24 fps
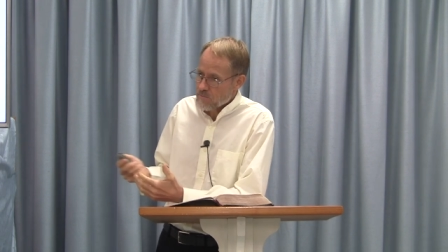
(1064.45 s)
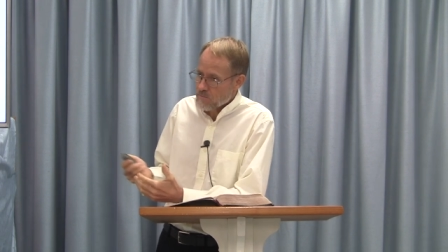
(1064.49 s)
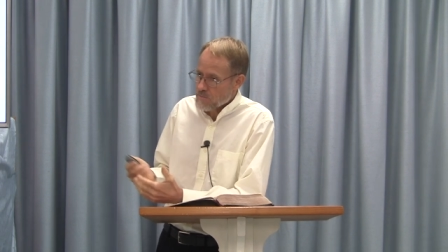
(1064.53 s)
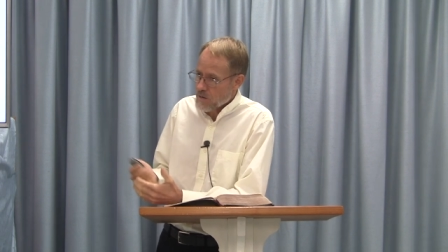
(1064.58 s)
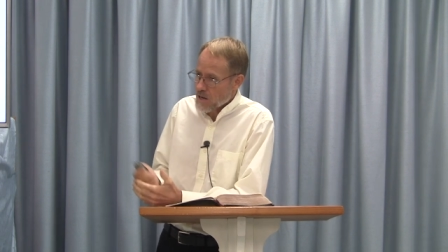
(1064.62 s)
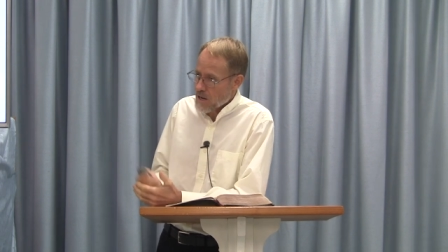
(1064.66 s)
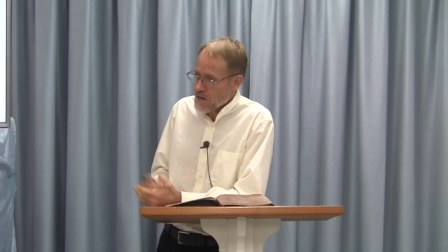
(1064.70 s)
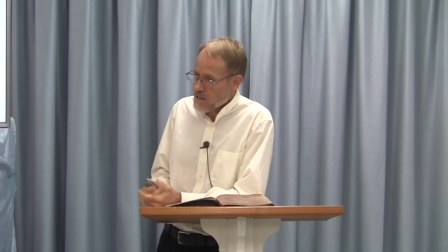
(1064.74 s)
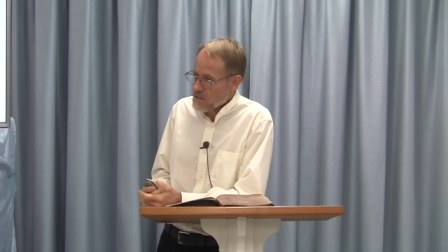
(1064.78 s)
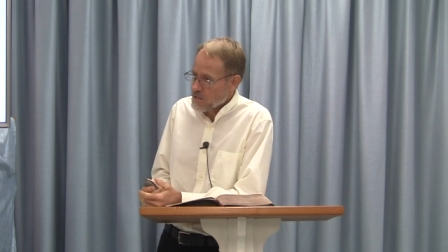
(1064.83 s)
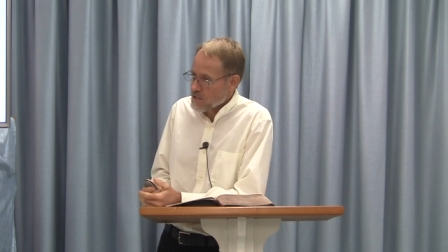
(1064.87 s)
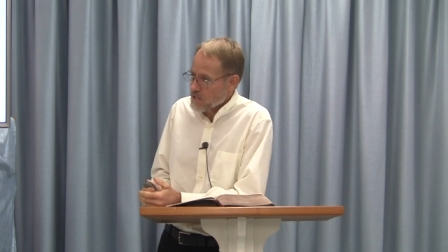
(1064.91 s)

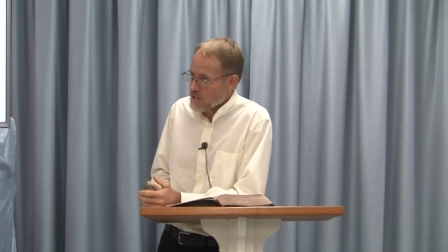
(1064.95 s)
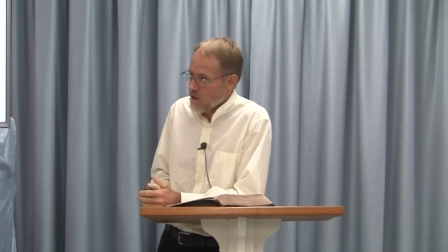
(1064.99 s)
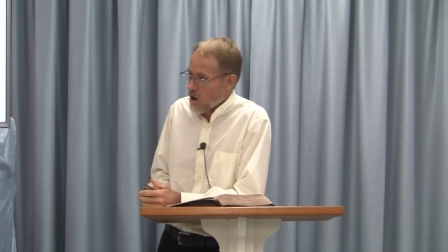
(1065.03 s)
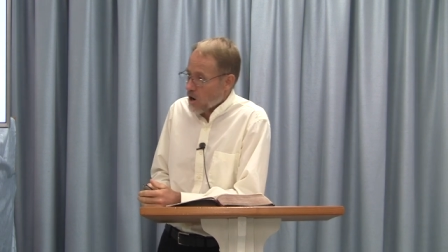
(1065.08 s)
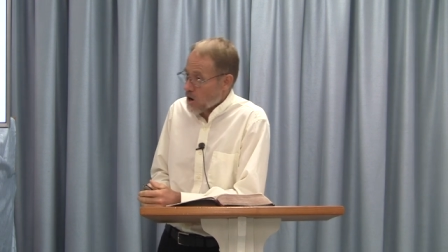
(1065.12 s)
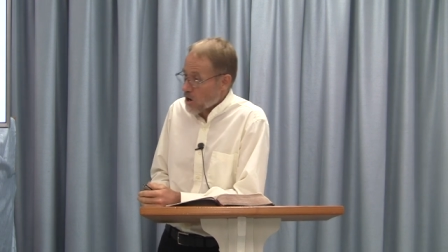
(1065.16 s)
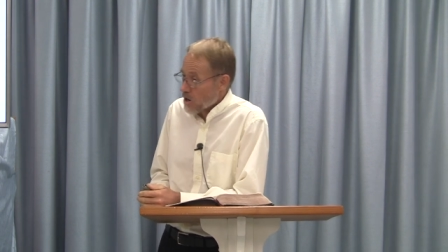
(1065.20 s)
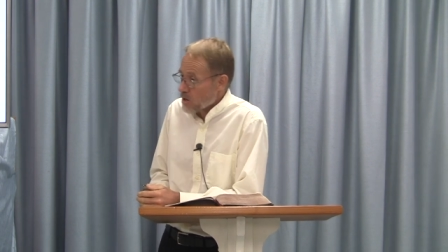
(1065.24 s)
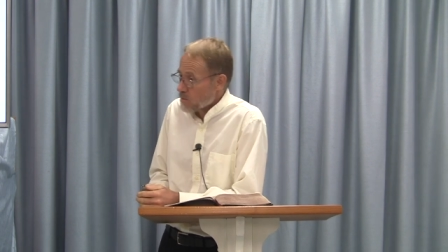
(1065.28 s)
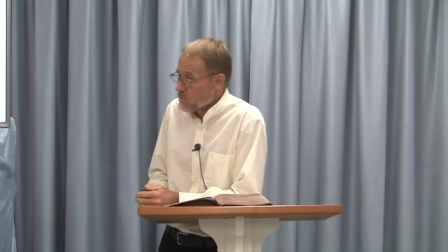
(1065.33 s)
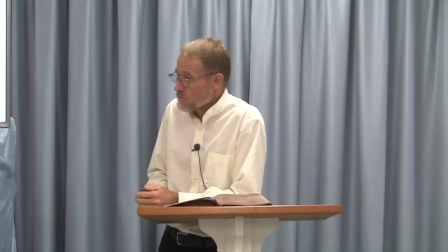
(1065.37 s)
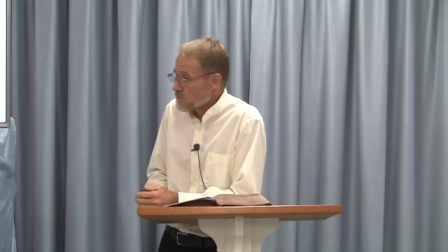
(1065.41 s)
by the
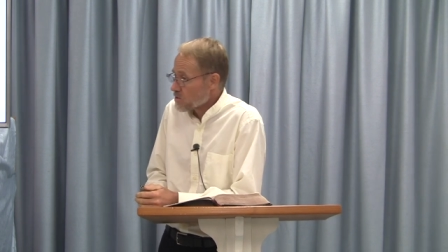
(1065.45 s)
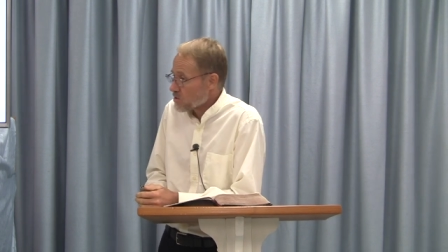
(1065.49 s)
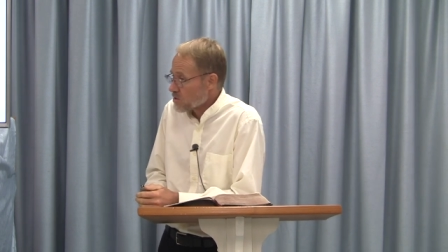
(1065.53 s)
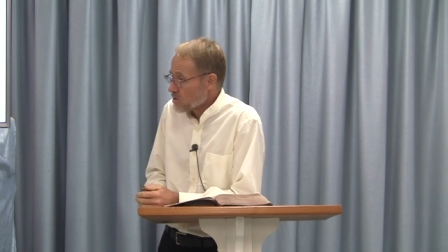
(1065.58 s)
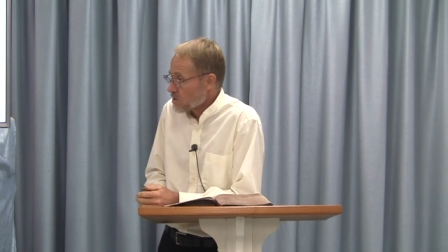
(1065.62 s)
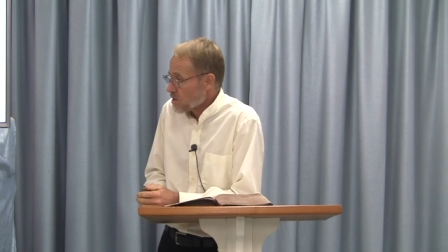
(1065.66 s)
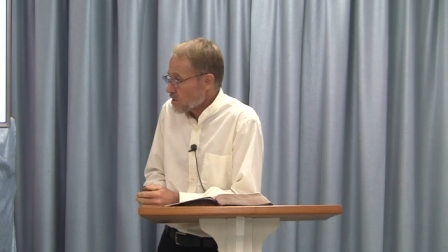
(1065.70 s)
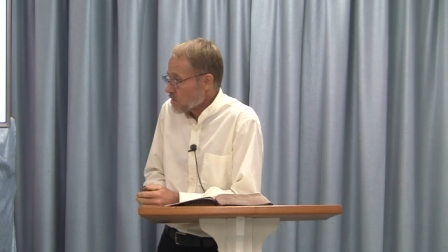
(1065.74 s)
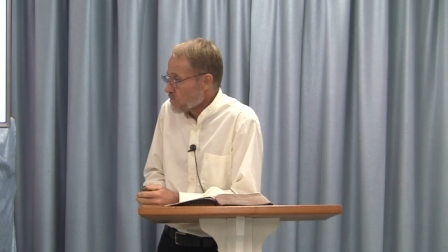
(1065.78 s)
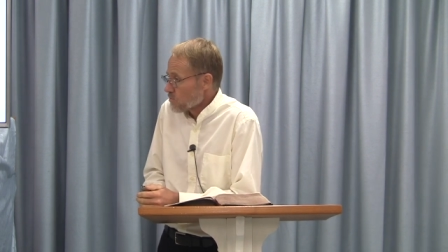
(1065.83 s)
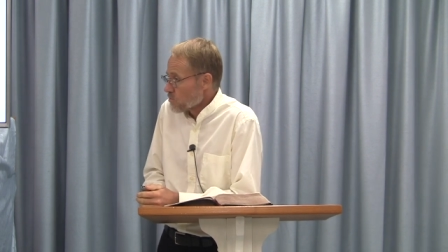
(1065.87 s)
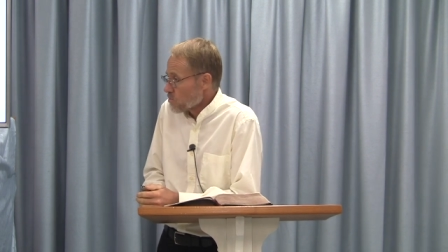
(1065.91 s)

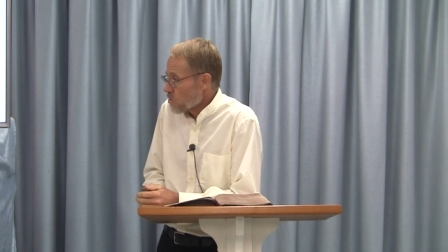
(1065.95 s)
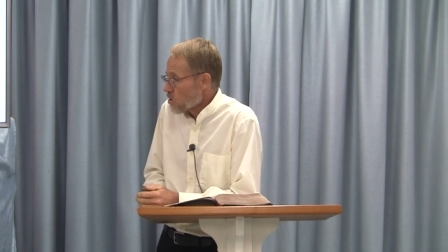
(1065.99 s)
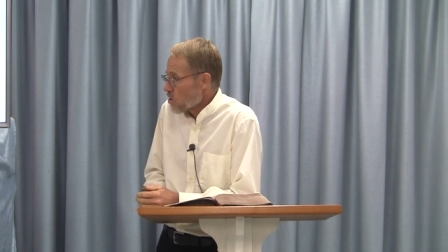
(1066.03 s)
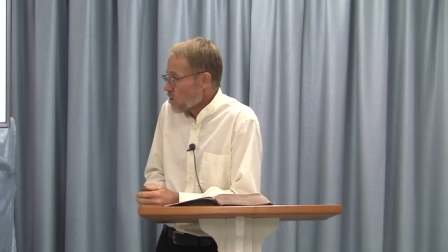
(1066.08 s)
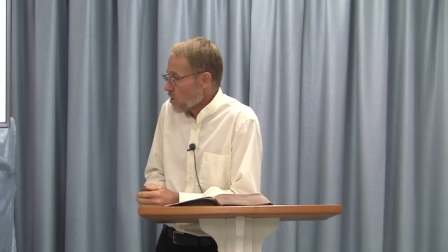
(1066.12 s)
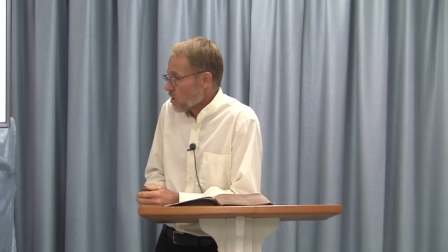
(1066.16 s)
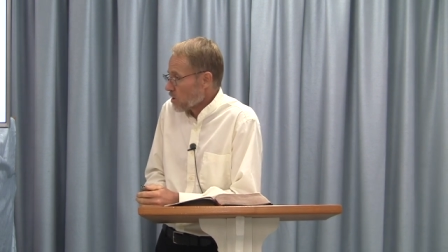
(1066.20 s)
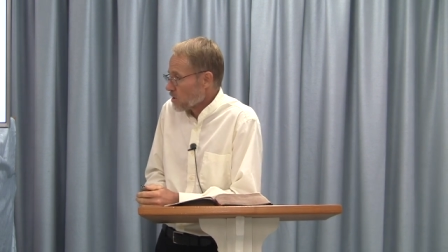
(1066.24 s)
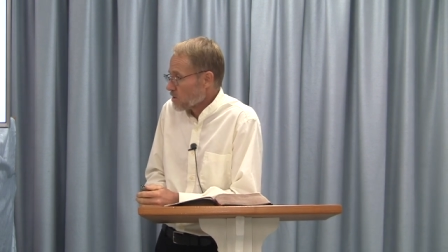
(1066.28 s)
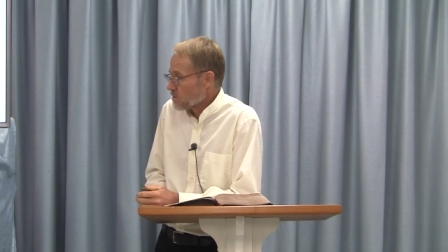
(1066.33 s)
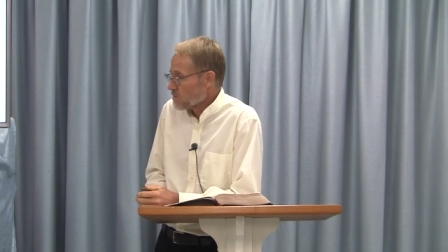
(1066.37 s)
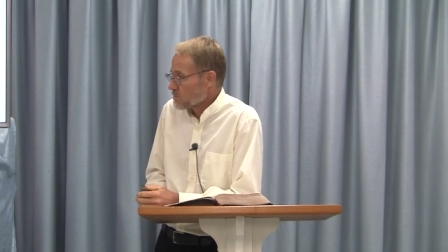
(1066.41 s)
arms of
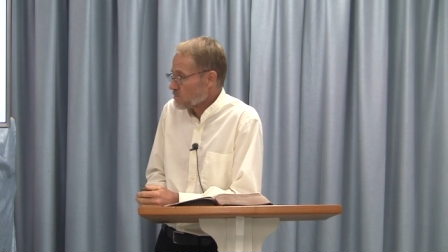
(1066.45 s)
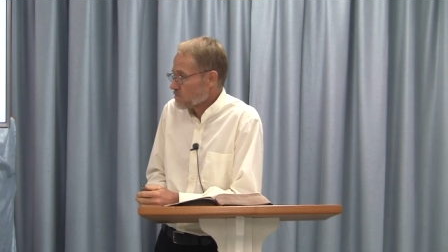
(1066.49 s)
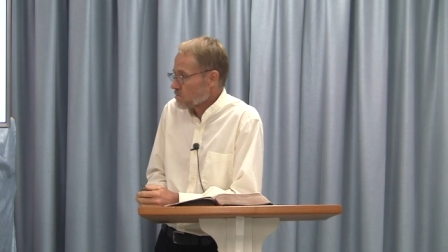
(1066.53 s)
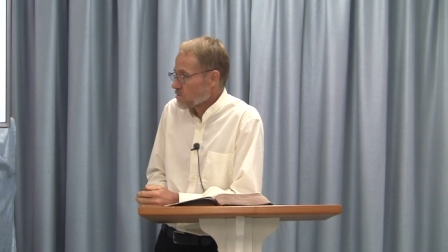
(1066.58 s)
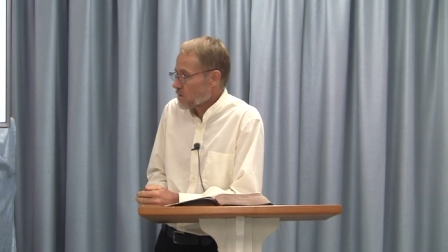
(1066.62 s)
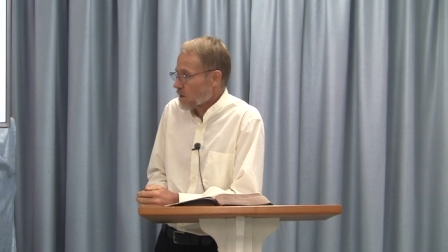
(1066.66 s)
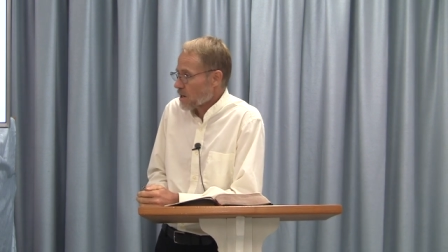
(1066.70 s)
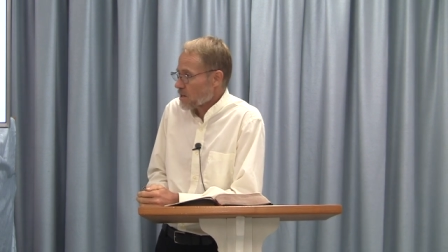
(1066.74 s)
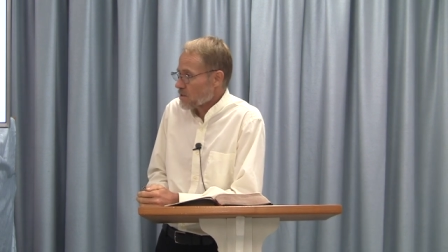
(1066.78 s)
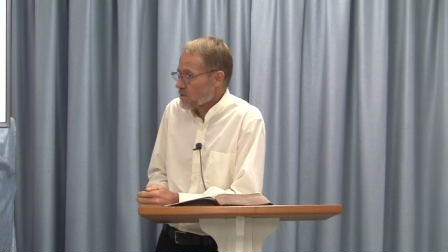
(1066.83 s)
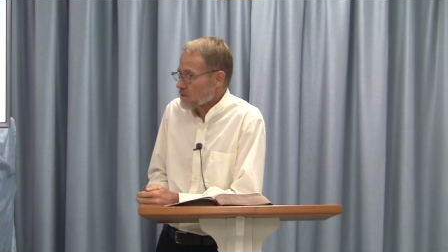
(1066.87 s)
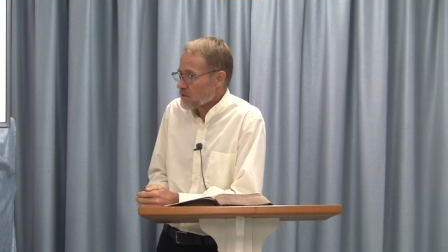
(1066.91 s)
war,
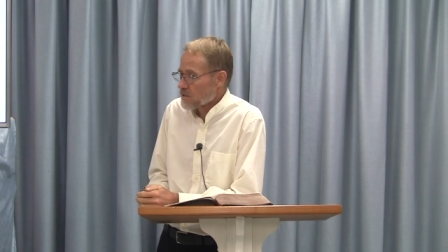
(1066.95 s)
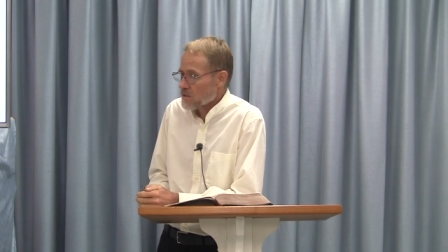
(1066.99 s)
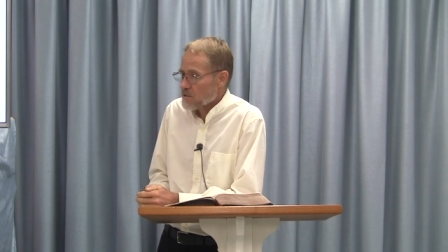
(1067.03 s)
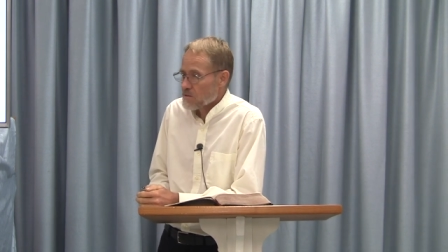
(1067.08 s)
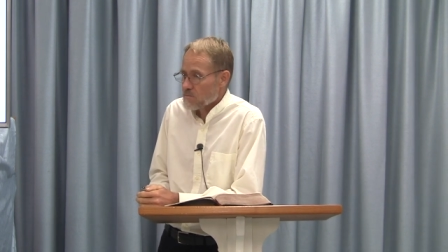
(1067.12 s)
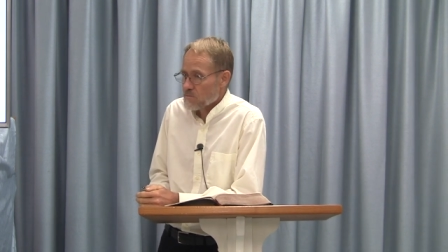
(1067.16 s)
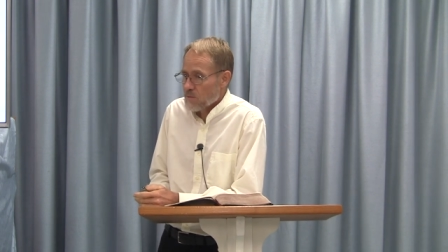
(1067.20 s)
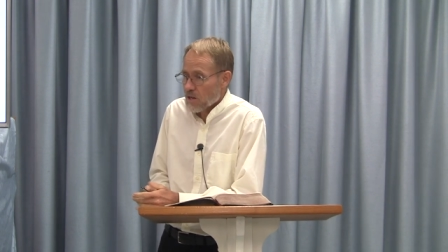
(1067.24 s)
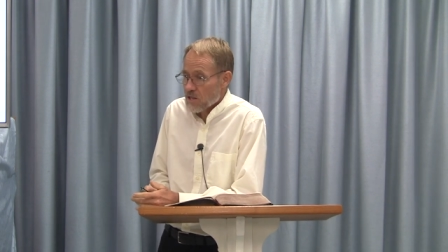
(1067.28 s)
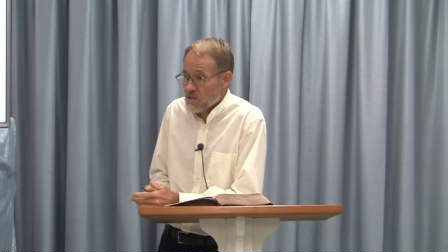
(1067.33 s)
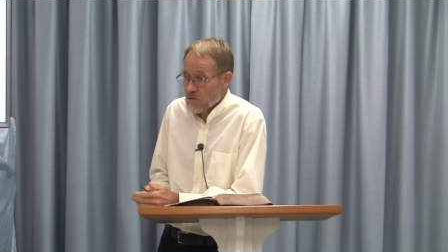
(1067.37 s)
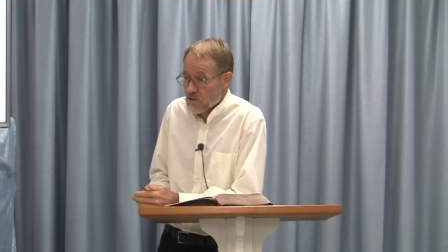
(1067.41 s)
by the,
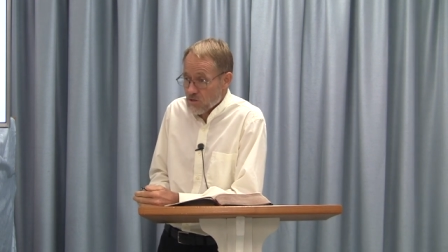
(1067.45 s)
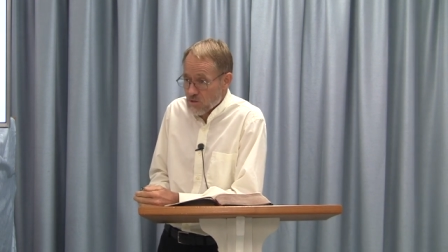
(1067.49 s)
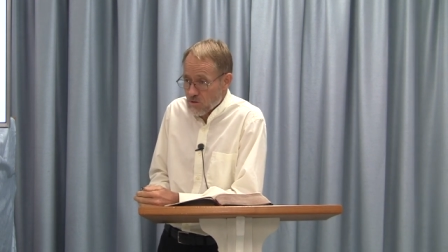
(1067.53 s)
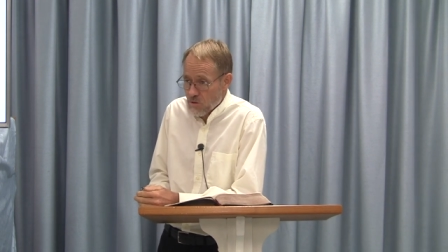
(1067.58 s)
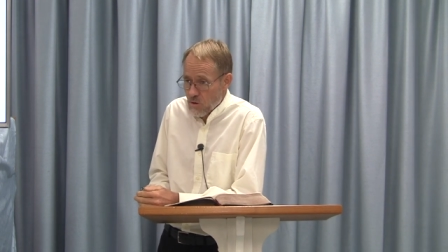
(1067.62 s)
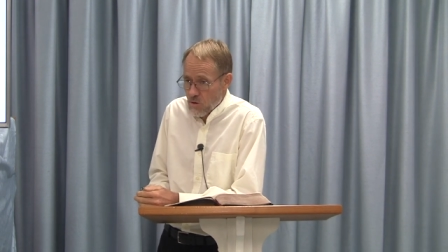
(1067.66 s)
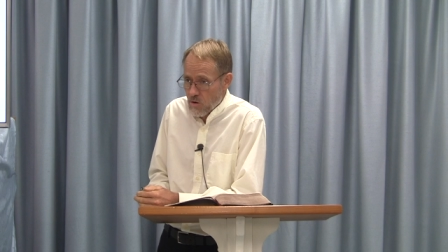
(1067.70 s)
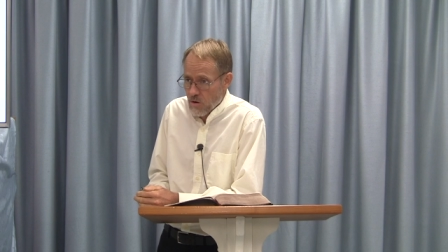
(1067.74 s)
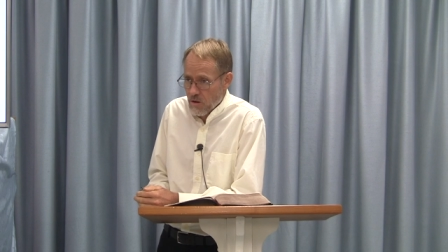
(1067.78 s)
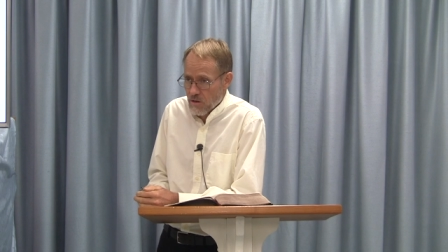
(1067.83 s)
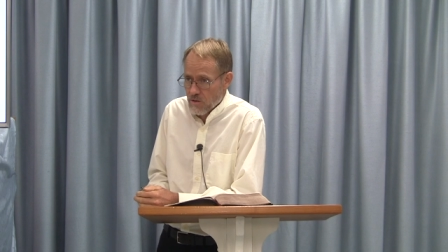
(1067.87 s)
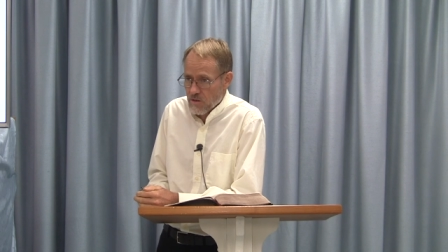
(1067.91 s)
by the
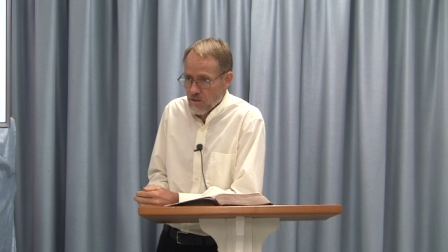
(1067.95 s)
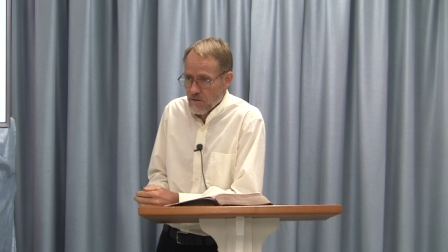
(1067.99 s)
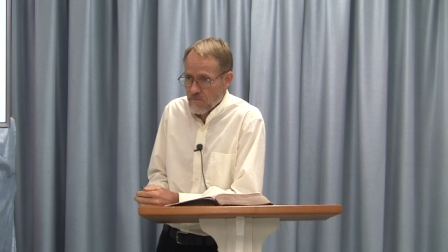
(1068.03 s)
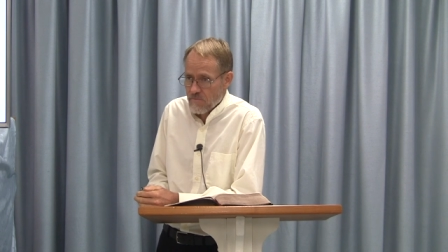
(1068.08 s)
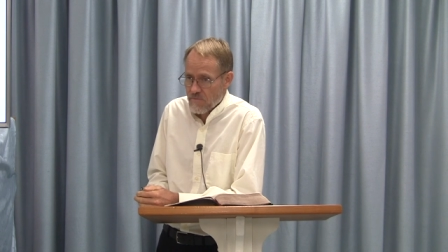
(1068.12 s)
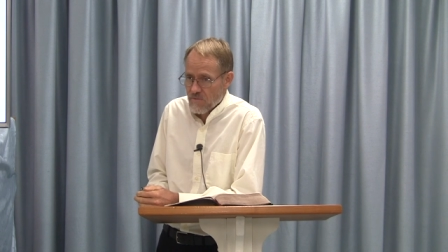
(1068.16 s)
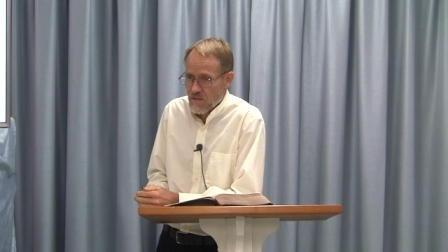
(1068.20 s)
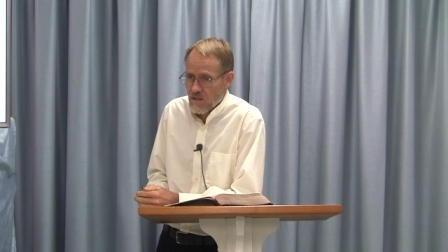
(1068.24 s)
sword.